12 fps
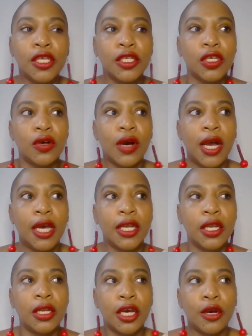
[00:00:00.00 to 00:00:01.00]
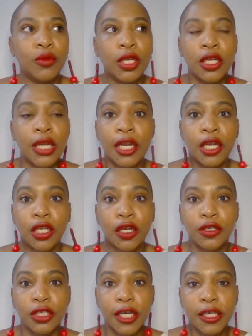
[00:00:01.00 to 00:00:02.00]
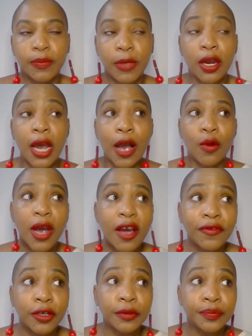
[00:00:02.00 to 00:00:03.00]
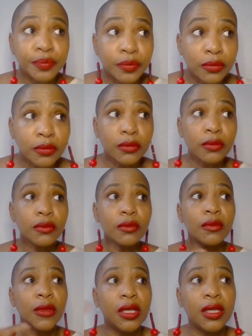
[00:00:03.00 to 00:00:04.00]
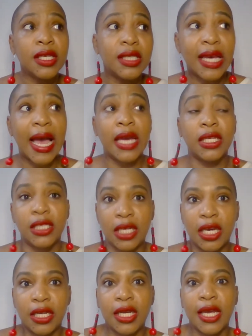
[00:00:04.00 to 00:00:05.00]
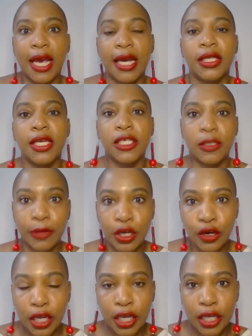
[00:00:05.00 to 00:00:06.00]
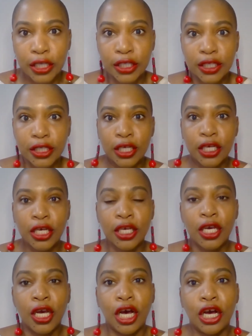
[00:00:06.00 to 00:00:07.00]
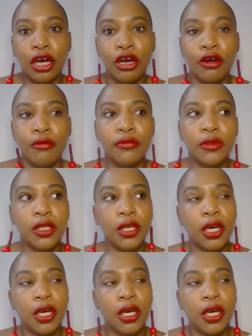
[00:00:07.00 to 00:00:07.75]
So I didn't. We didn't. I didn't learn Shakespeare. However, this guy did. He had the experience, and